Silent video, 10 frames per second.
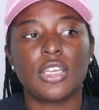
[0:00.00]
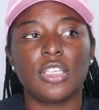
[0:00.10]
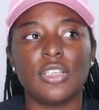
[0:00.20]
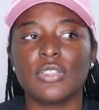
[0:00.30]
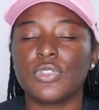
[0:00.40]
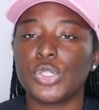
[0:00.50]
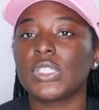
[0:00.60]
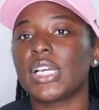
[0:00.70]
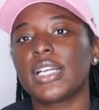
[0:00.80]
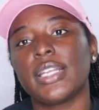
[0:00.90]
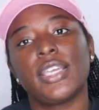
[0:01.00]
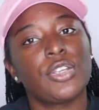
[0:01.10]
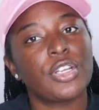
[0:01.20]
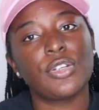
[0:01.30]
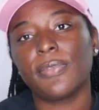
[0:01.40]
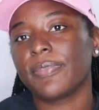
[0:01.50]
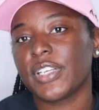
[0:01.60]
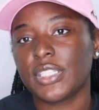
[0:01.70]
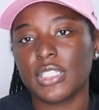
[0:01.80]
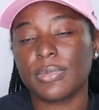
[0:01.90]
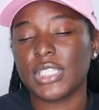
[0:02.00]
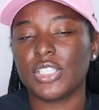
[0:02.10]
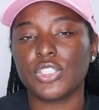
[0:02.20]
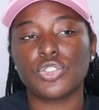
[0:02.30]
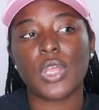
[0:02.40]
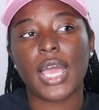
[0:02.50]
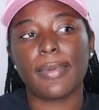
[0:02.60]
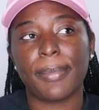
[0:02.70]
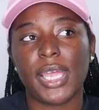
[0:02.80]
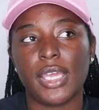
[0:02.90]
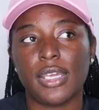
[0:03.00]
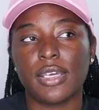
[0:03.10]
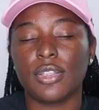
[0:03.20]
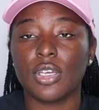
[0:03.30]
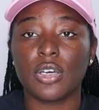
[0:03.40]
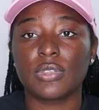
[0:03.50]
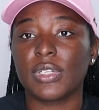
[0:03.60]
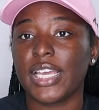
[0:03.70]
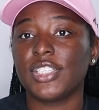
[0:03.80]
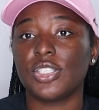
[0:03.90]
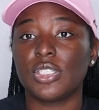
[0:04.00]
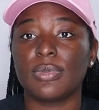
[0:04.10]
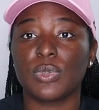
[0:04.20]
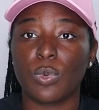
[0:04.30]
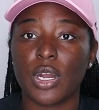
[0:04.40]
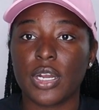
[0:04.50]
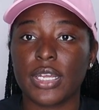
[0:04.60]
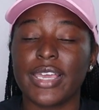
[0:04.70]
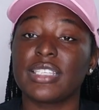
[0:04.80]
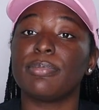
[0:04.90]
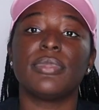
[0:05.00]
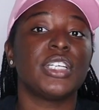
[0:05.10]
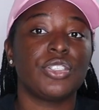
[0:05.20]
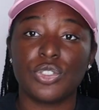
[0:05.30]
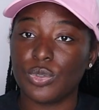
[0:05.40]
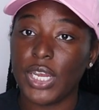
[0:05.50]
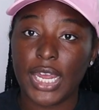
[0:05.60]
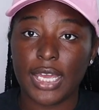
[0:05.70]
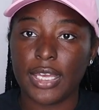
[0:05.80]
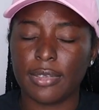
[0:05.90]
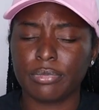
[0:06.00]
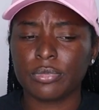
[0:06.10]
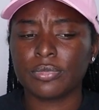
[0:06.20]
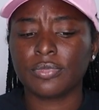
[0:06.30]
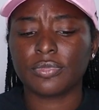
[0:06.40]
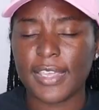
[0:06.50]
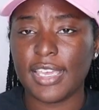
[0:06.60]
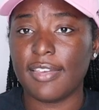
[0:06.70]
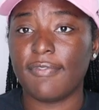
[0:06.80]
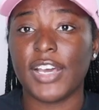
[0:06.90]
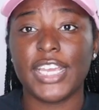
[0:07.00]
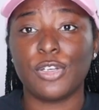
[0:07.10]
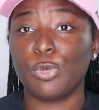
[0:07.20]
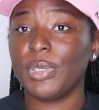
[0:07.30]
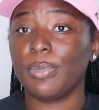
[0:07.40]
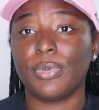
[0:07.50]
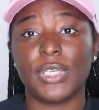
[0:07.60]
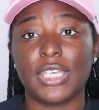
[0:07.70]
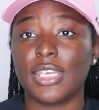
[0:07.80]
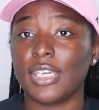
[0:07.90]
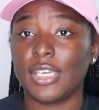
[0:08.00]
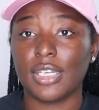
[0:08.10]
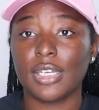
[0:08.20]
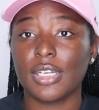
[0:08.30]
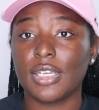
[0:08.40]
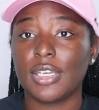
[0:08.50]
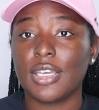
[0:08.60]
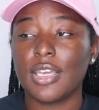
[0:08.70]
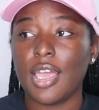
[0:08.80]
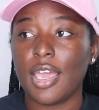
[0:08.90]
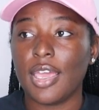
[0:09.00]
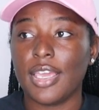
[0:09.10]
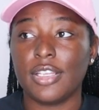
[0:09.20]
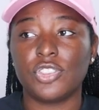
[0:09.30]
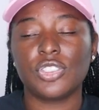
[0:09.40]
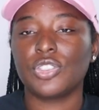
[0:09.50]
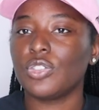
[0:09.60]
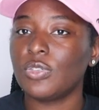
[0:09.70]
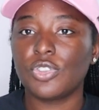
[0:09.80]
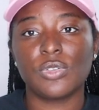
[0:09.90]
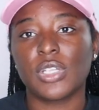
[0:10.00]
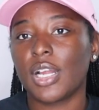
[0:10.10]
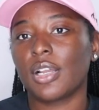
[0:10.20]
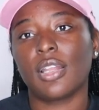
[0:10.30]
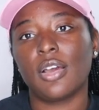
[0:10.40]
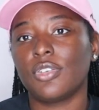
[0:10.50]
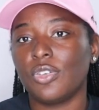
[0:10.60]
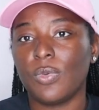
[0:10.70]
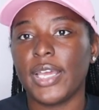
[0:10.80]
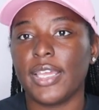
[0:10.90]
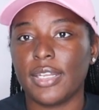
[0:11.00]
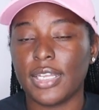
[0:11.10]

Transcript: Use what you learned in your new friendships and just try to make those relationships work as much as you can. Invite new people in and just use what you learned along the way.